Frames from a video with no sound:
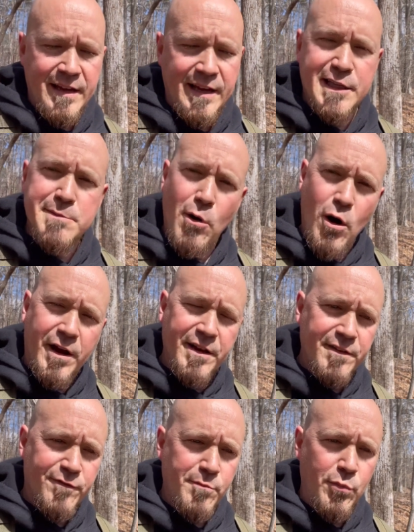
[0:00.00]
It's
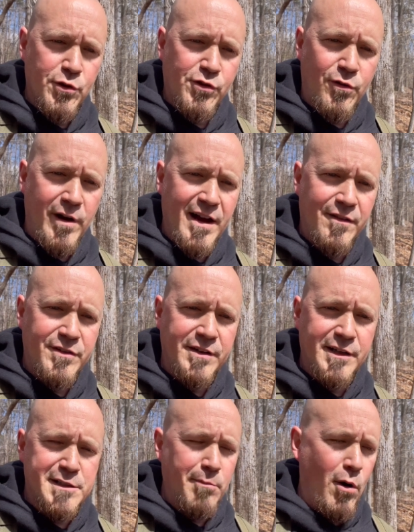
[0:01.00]
marketed for bushcraft.
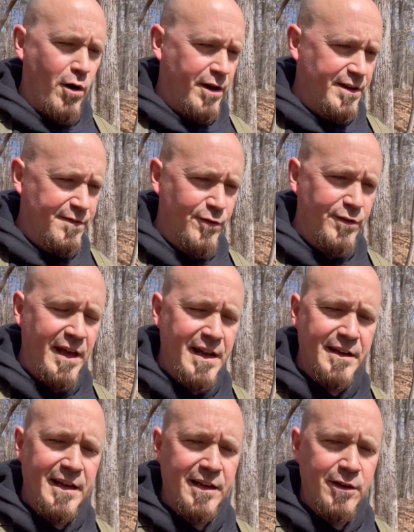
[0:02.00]
It's marketed for
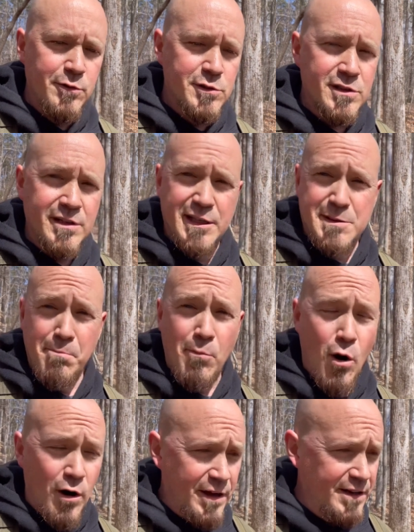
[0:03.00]
day-to-day -day use. It's
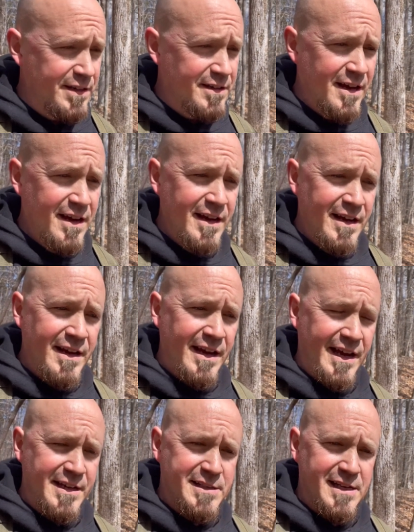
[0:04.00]
marketed
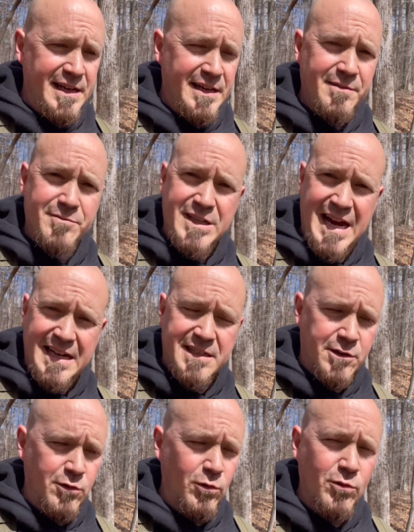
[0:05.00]
as a
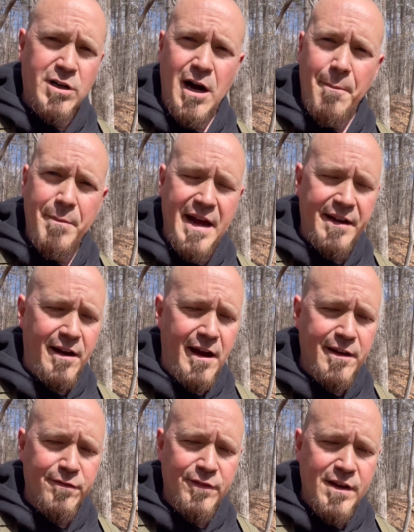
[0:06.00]
tactical combat
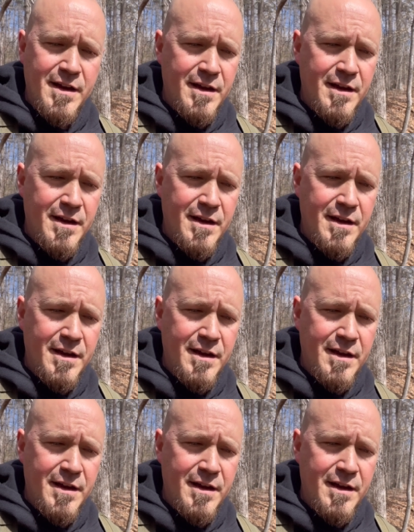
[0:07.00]
knife.